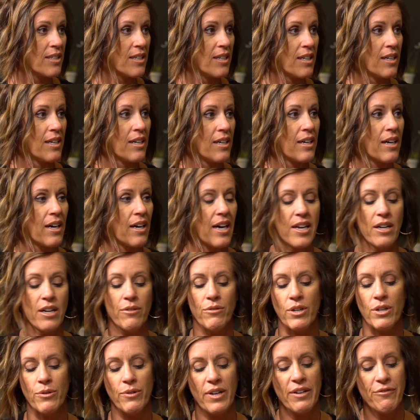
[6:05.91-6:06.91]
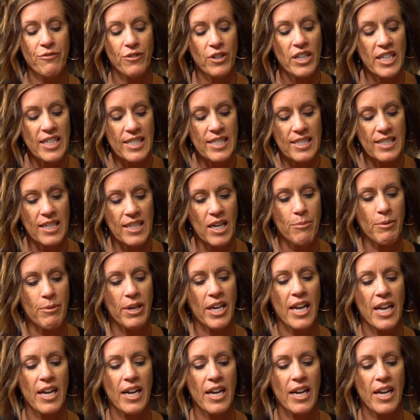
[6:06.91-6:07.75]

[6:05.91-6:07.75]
Mm-hmm. I don't want to wait for his timing,